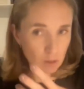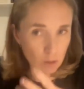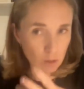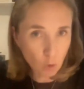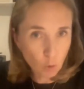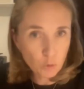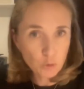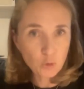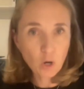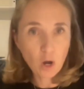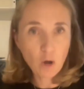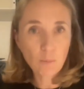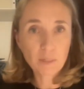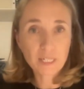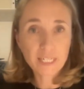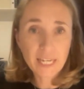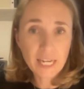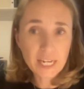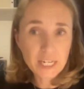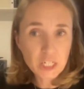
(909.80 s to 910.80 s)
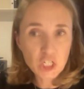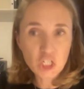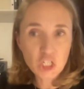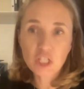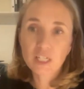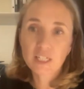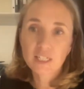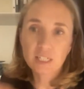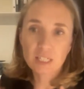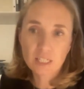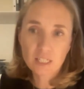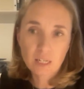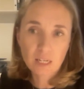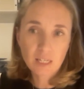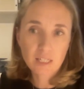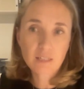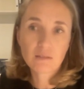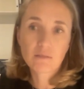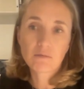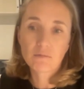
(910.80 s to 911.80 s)
go through our application
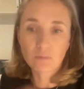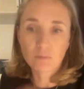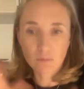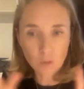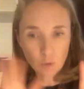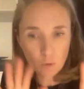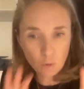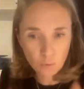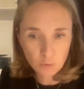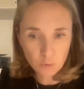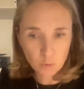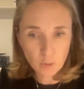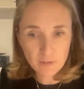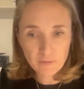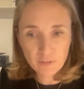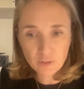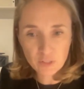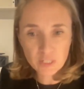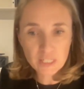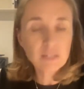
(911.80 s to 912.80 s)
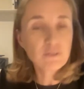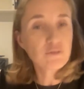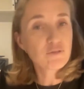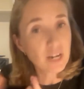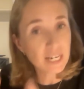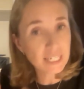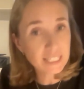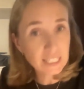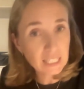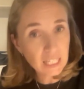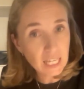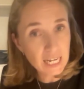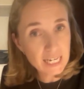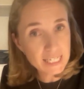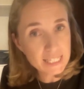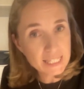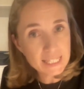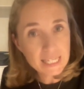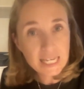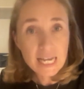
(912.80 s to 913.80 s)
and go through everything,
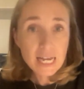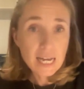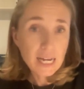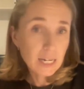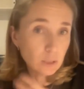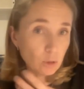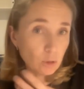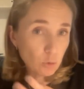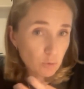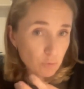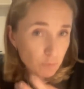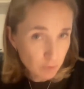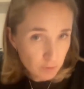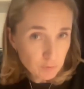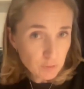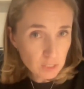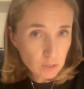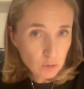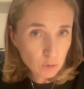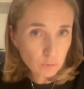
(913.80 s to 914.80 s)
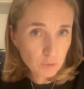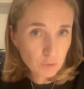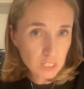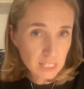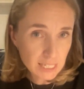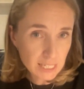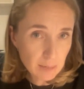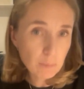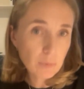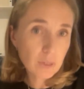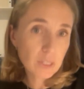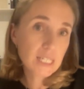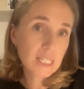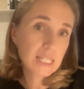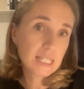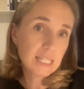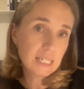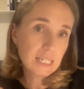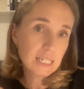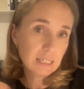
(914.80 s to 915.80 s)
finalize. And on 15th of December, they
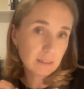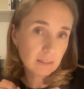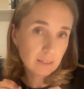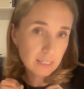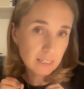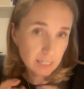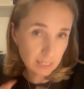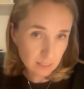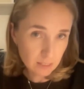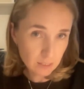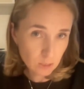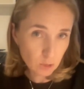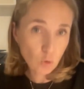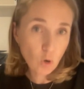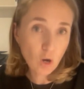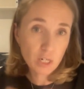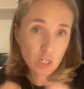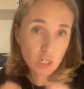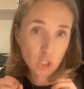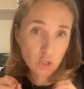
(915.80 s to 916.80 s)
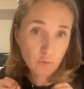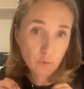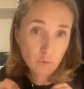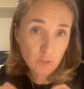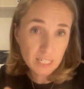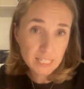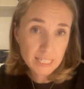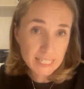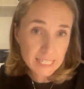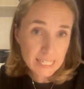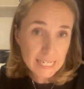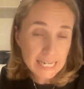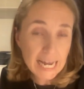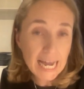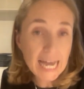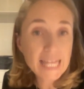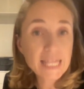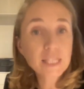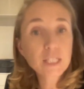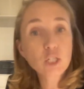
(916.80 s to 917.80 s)
say, yes, you are registered for VAT
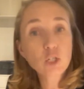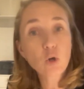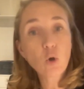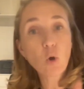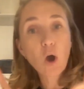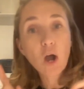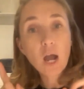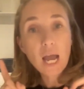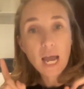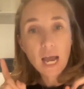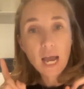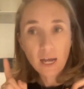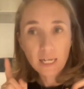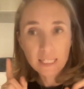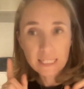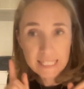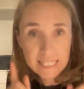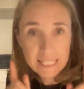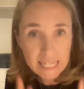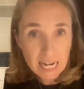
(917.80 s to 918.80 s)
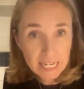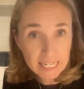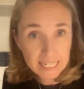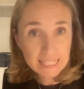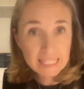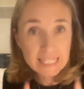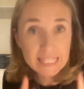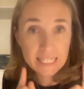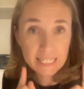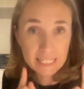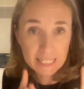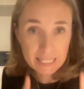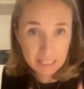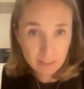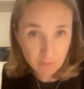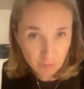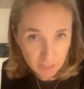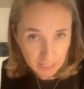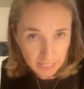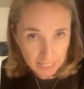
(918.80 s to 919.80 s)
and your TRN
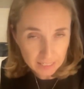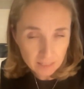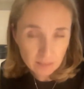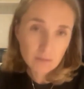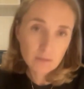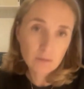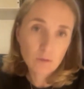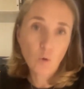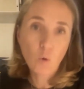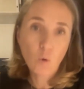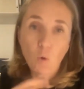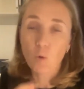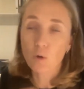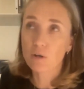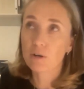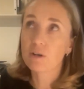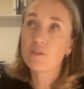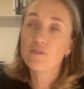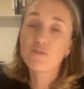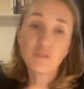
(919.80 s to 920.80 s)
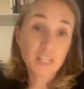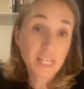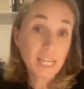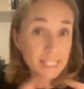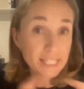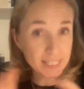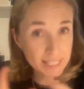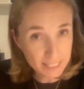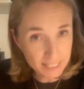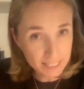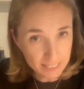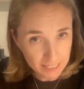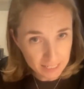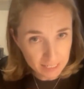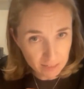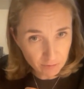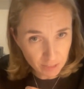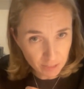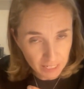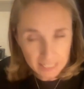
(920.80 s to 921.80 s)
certificate or VAT
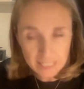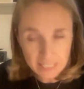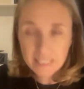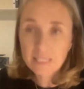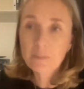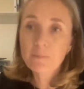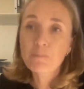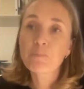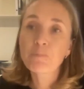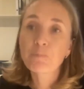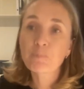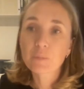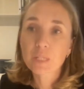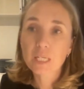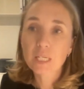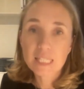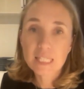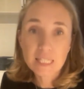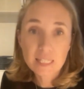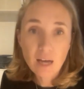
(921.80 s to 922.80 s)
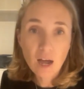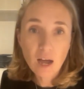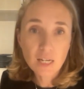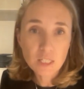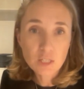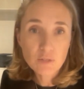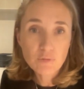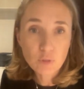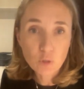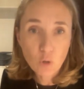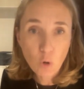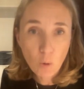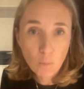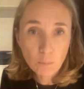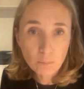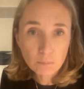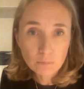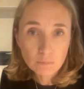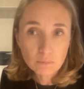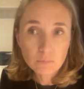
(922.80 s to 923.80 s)
certificate starts
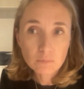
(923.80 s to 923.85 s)
from